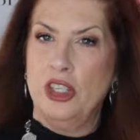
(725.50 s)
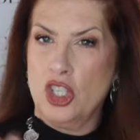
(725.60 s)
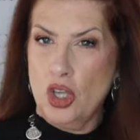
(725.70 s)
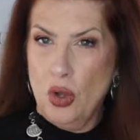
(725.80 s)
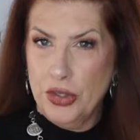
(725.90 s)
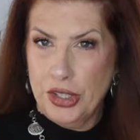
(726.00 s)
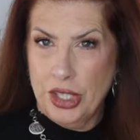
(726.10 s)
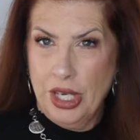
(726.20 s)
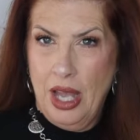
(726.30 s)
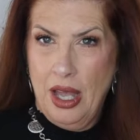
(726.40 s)
the
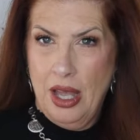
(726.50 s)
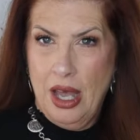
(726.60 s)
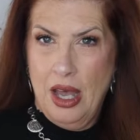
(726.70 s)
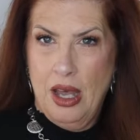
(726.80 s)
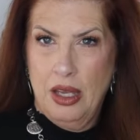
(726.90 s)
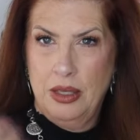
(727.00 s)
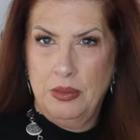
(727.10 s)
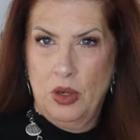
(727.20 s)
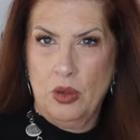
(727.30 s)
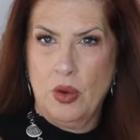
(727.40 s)
shoulder,
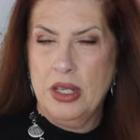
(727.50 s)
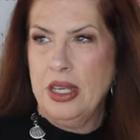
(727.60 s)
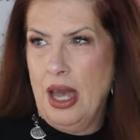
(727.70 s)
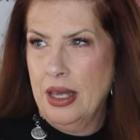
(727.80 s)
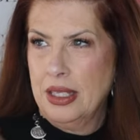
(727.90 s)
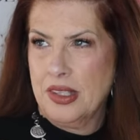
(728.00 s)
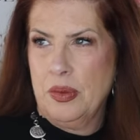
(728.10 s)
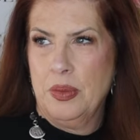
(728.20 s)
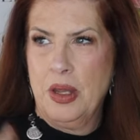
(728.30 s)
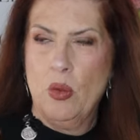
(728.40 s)
um, or one, yeah, I guess
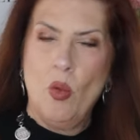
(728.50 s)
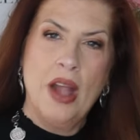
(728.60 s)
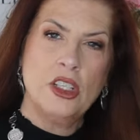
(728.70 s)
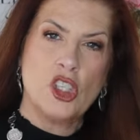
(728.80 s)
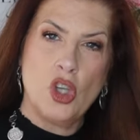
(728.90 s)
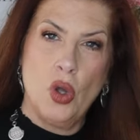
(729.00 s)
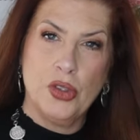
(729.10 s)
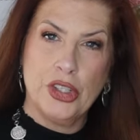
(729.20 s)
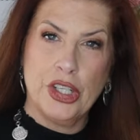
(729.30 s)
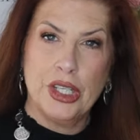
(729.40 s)
it would be one
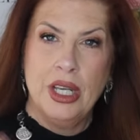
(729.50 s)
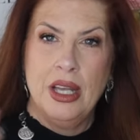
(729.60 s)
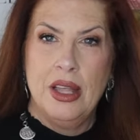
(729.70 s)
shoulder,